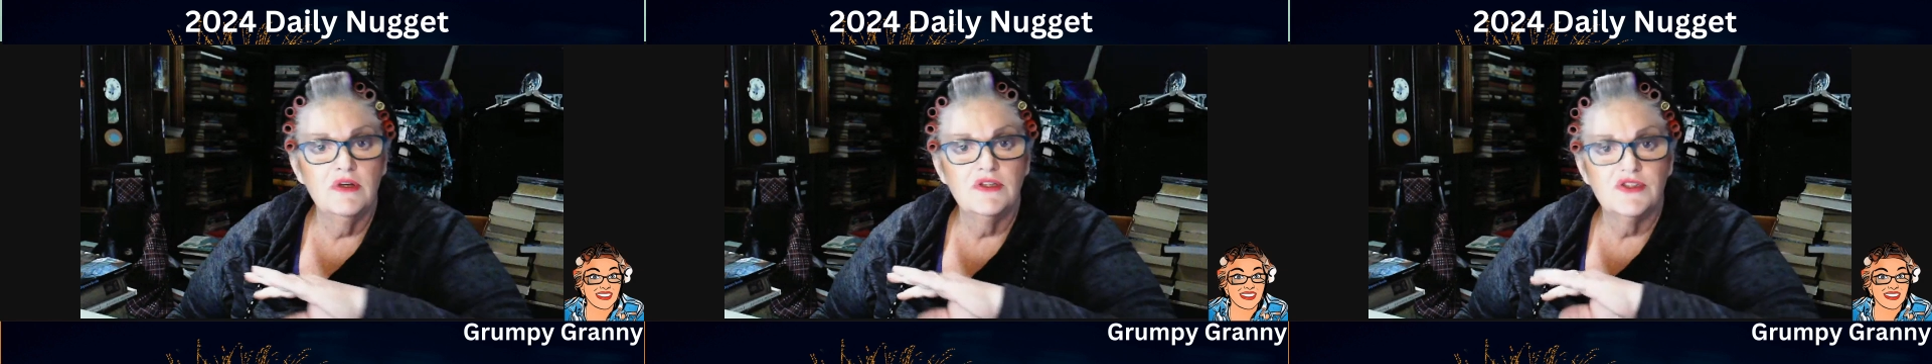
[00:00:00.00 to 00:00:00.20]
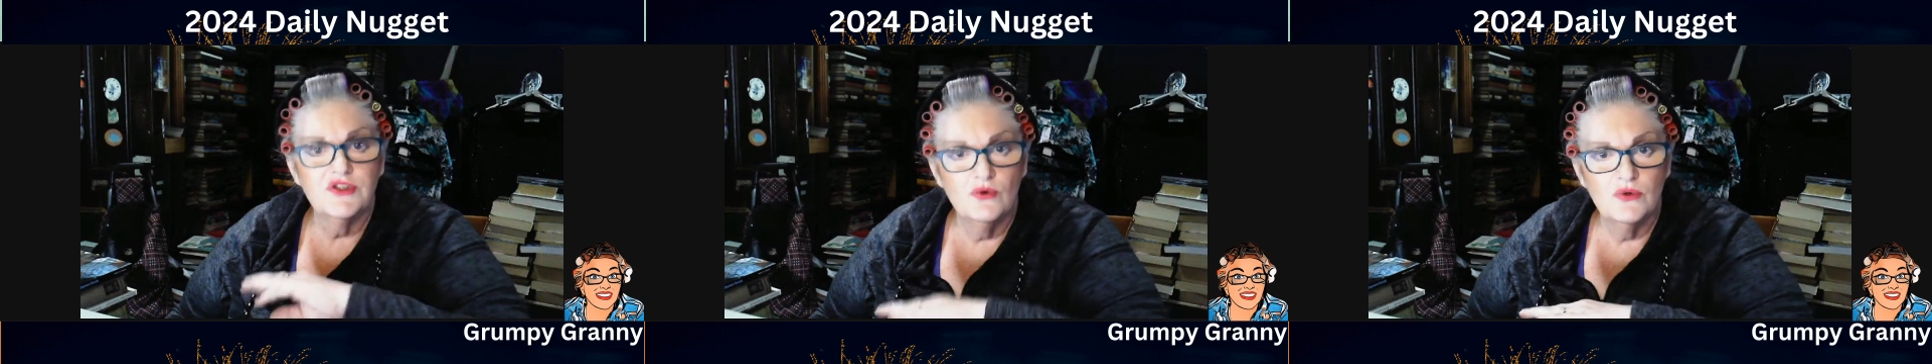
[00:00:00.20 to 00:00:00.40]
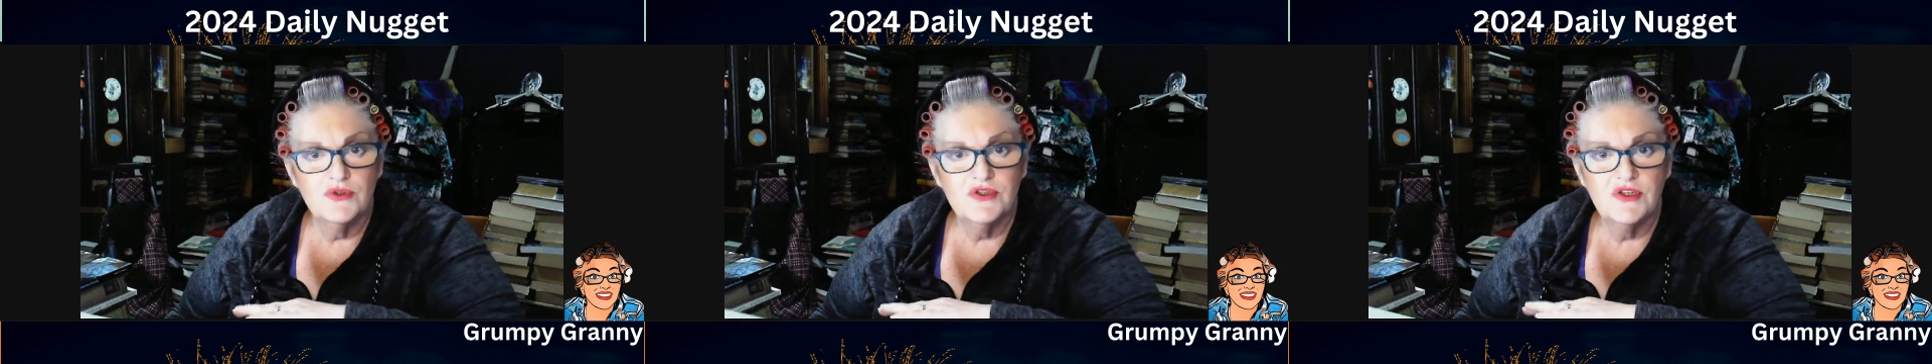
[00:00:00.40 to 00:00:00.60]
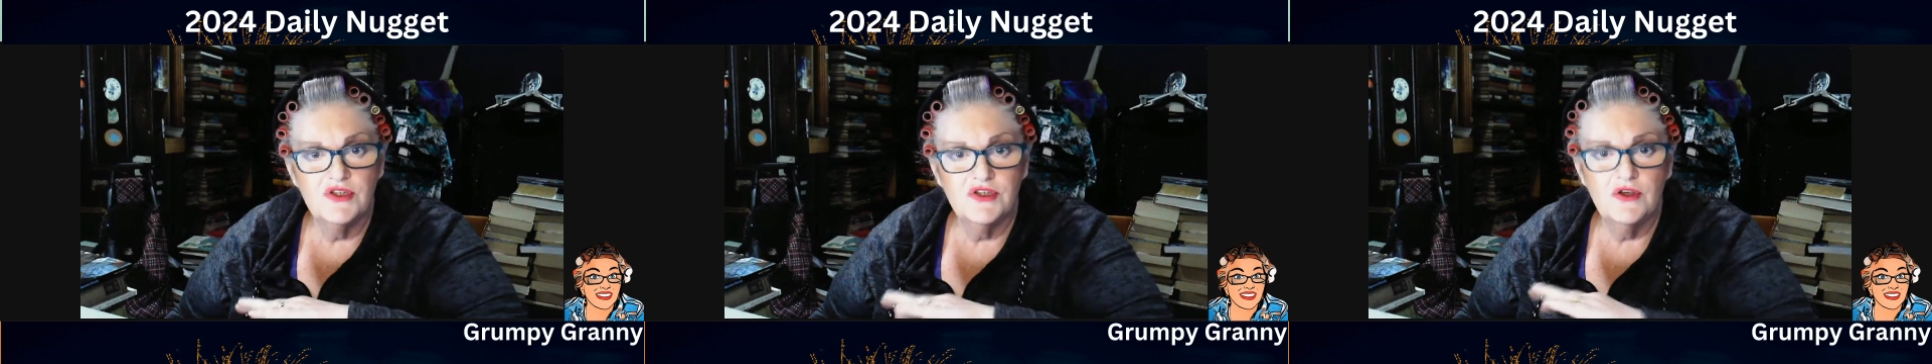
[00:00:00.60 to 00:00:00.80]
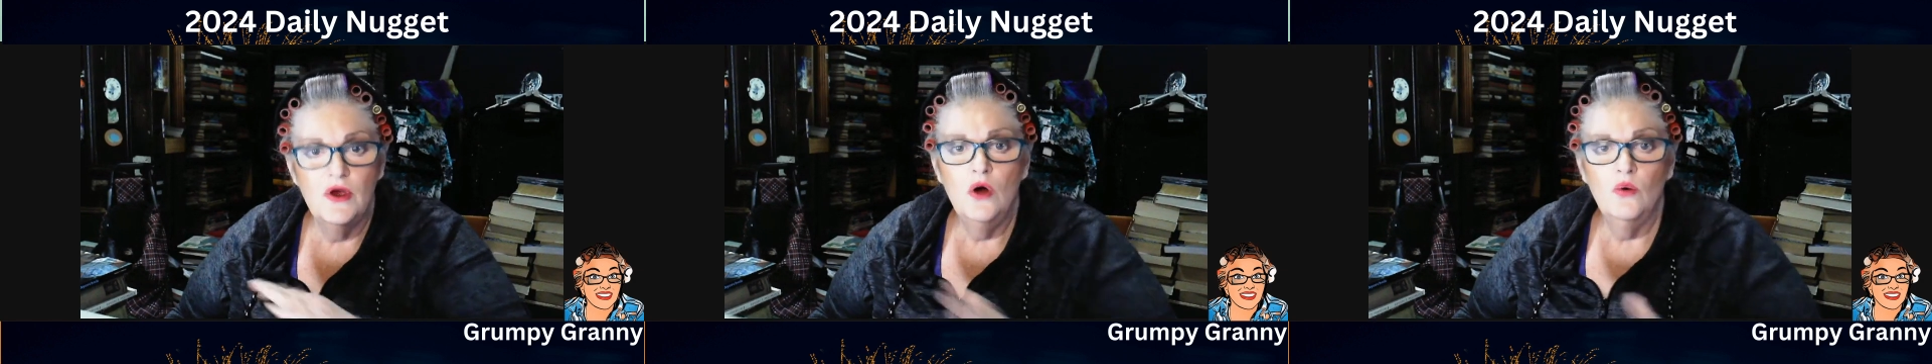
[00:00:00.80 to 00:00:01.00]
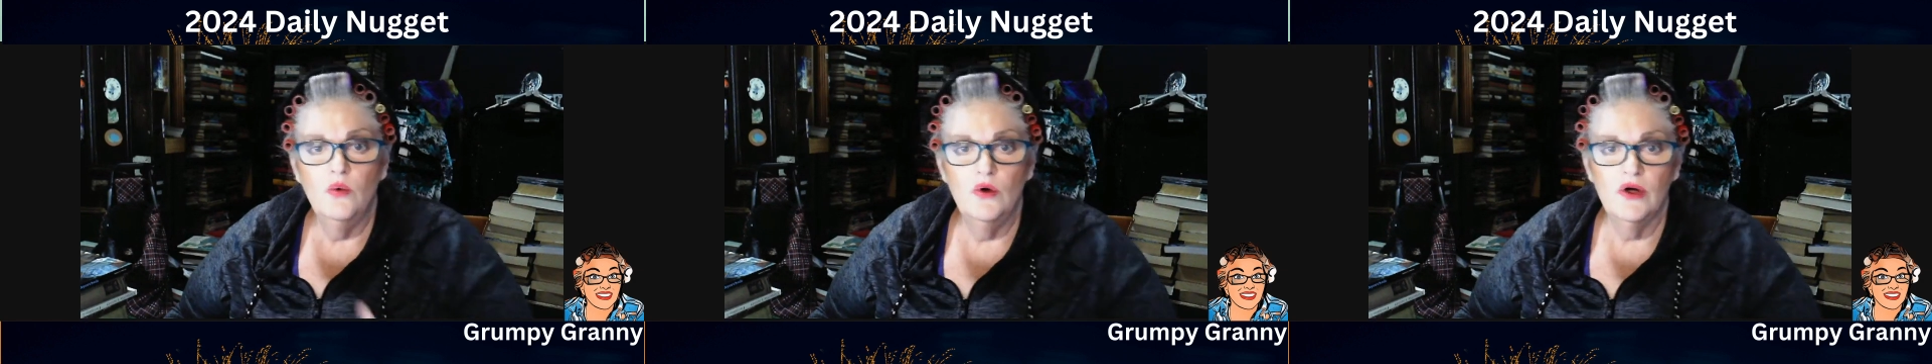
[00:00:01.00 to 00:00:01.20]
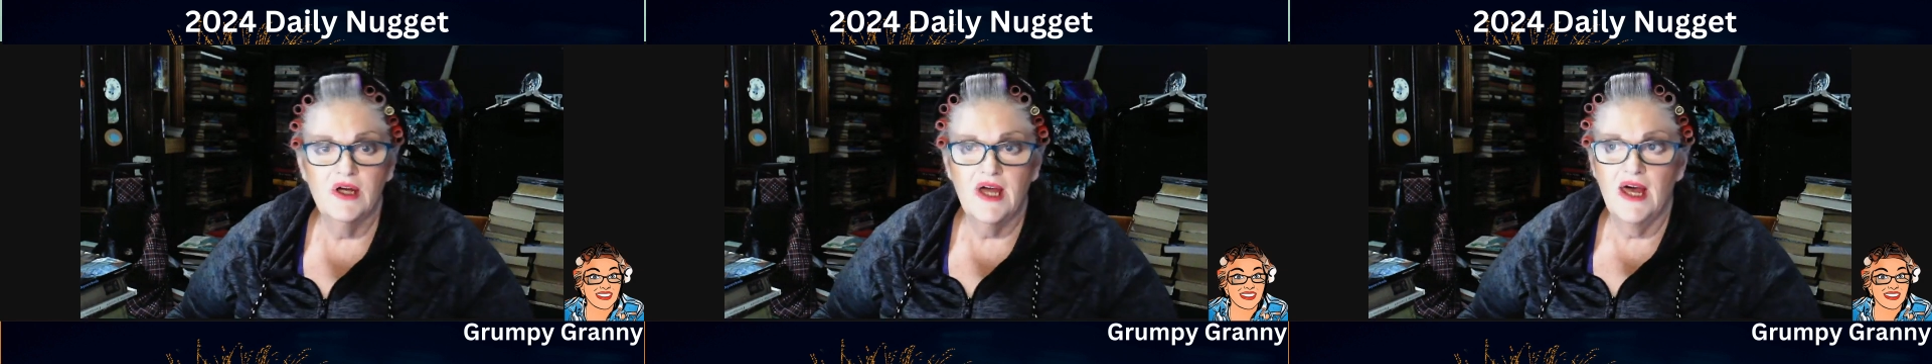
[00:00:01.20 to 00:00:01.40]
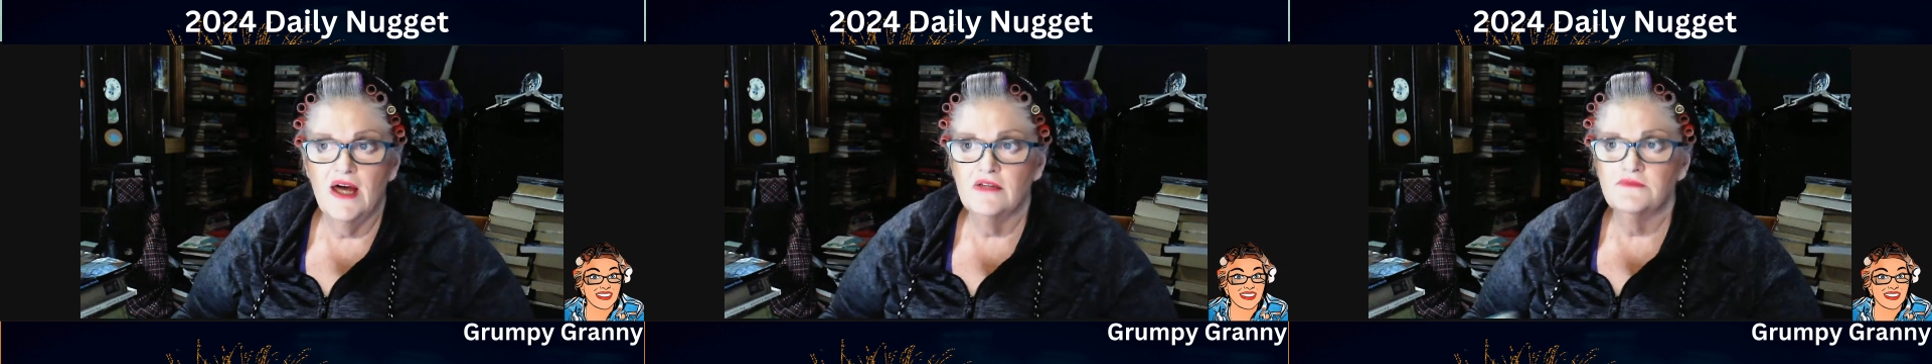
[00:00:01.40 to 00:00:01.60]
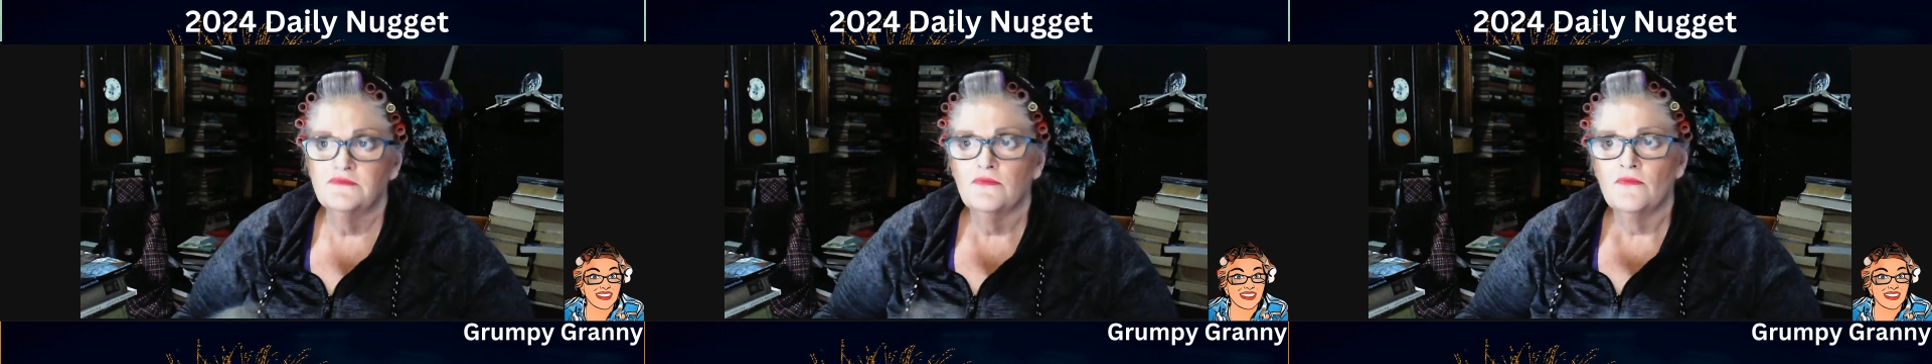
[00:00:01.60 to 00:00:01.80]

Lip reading: sources, work out,